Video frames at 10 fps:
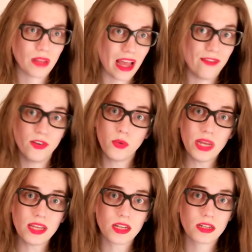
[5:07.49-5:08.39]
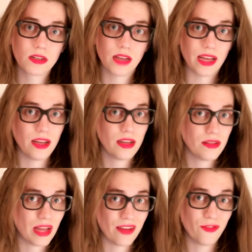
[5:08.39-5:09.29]
Every week,
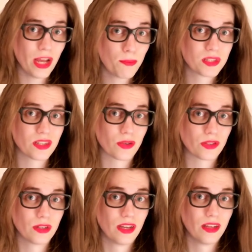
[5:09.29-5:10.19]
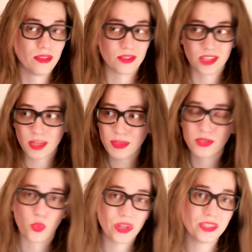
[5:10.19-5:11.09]
every episode, there's gonna be
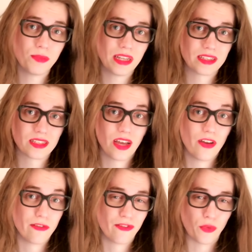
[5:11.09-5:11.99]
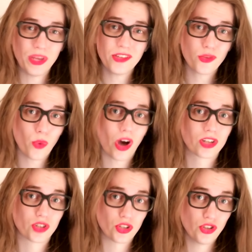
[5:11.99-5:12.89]
20 minutes free to
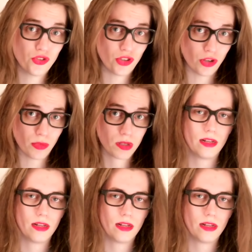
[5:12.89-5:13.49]
watch on YouTube.